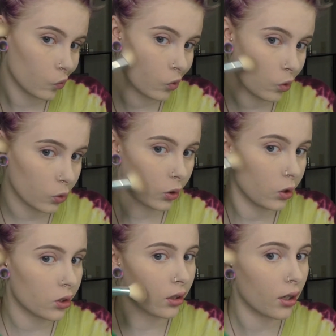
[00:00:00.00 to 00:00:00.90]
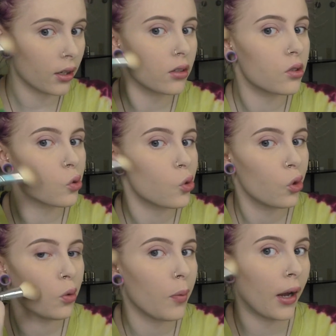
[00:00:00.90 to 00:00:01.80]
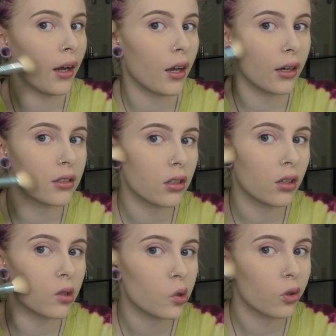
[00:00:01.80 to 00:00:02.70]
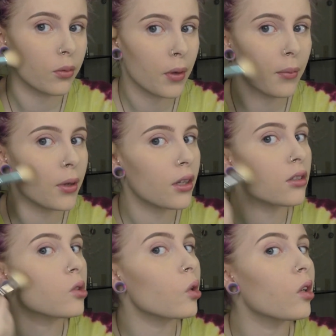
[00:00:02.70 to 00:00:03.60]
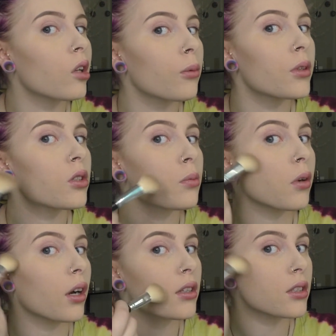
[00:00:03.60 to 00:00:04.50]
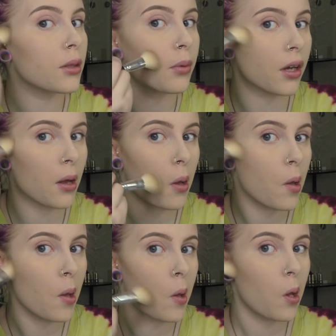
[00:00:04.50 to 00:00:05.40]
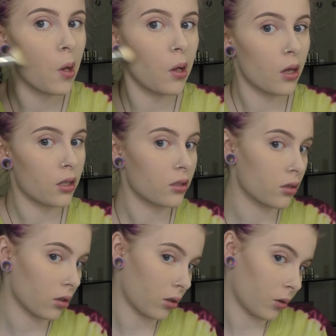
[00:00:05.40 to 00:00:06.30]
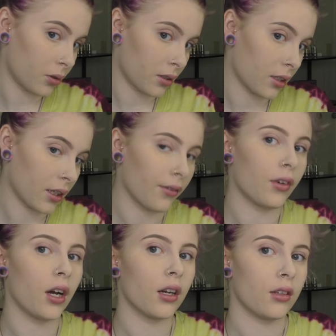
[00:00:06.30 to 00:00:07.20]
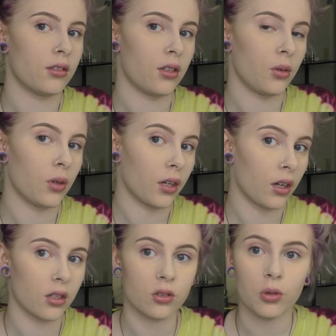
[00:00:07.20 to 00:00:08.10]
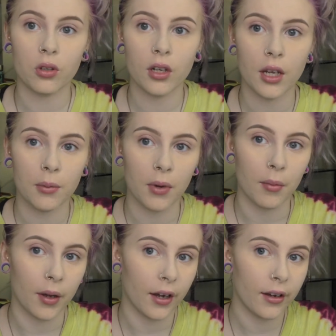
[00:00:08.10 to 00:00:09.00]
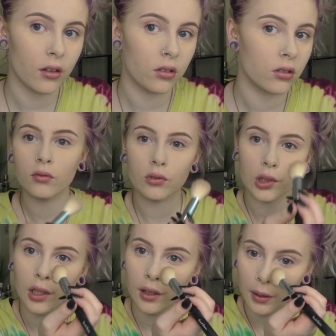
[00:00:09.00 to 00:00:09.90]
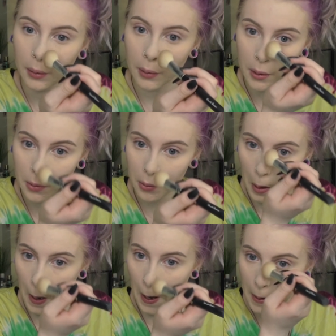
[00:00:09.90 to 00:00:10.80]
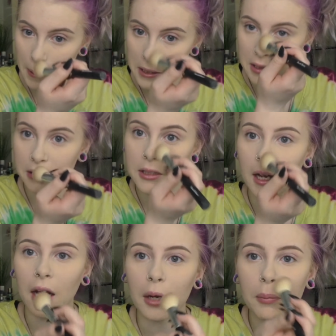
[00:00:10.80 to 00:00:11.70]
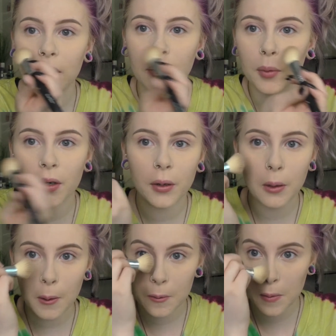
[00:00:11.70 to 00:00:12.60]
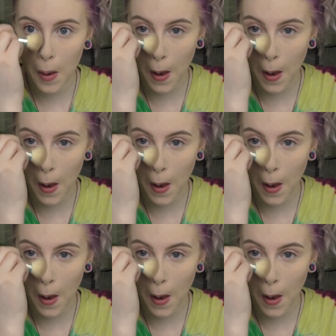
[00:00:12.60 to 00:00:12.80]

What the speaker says: Oh, it's actually not too bad as a contour. It might be still a little bit too bronzy, but this is the closest thing I've gotten to a contour in my bag. And then I contour just a little tad bit on my nose.